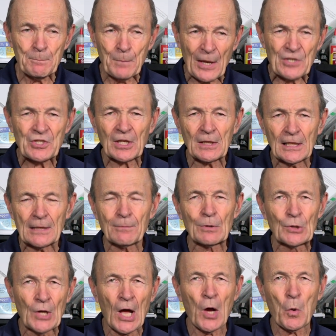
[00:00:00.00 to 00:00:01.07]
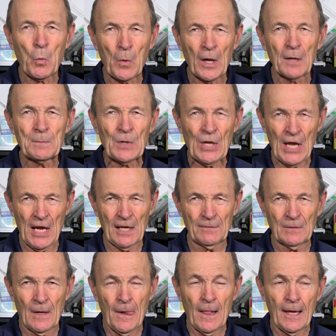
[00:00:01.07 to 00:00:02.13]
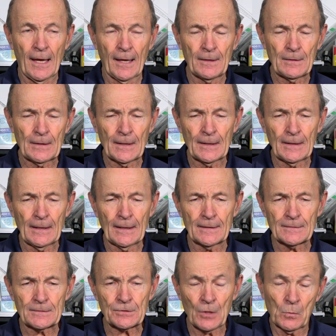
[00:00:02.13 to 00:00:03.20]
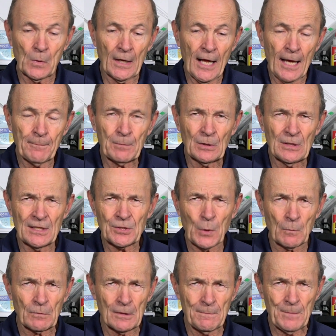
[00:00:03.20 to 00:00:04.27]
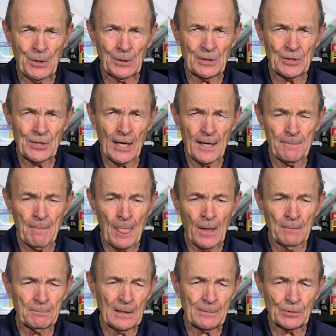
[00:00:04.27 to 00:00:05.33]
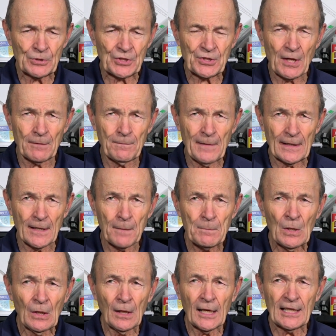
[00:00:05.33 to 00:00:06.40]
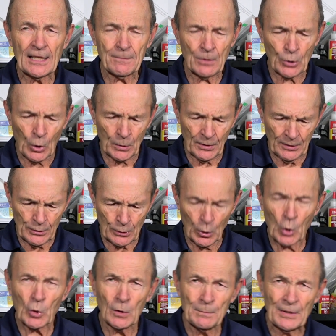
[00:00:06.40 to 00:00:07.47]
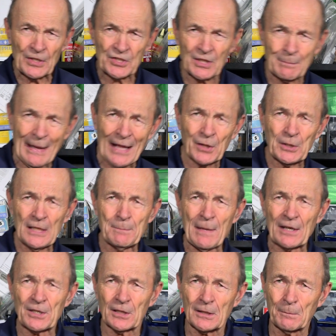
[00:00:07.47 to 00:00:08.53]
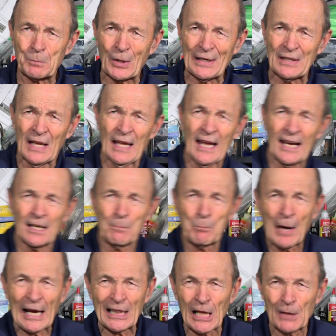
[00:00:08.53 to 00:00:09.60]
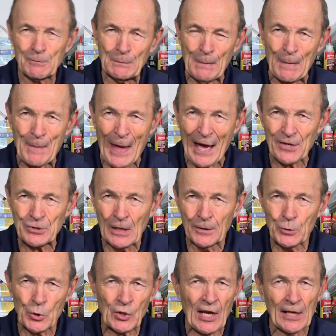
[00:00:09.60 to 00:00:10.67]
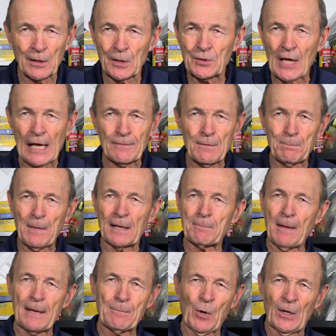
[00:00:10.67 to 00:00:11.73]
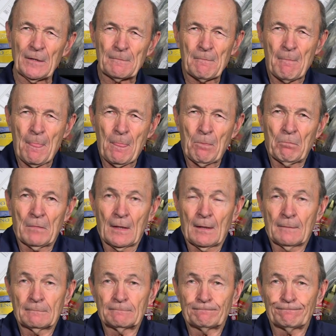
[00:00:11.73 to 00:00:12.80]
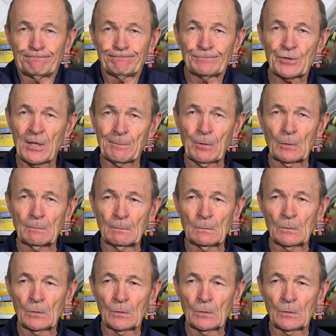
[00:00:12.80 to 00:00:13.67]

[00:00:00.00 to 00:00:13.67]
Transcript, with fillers: Basically they were not well behaved. And, uh, and so what happened is over a period of time, people just got fed up and they would go to the local municipality, make a complaint, and a bylaw would be passed. You cannot dive at Big Bay Point. Simple.